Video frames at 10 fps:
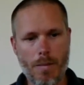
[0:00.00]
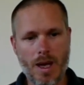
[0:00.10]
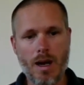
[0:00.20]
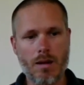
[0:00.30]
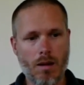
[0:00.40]

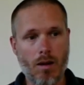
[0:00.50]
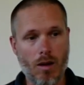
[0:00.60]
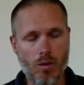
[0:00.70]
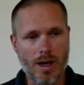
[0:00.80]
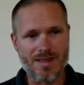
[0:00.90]
build
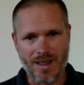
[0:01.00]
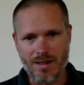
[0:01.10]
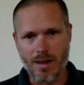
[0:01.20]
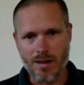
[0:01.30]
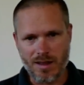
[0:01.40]
or will
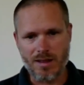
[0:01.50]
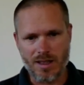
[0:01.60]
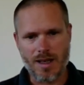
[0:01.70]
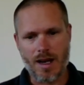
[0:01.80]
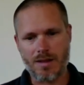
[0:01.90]

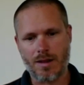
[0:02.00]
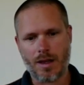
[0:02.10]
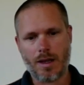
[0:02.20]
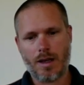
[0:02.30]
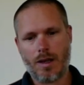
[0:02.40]
synthesize
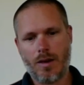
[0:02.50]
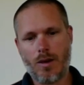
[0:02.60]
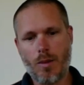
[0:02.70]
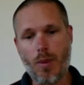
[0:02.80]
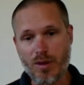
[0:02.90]

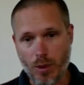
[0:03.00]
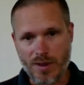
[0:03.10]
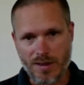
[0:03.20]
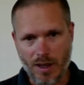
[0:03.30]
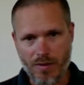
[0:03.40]
a
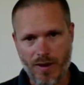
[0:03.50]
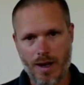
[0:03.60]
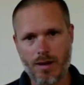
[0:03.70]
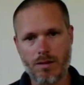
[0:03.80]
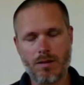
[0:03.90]
post-processing
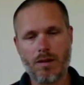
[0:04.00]
file,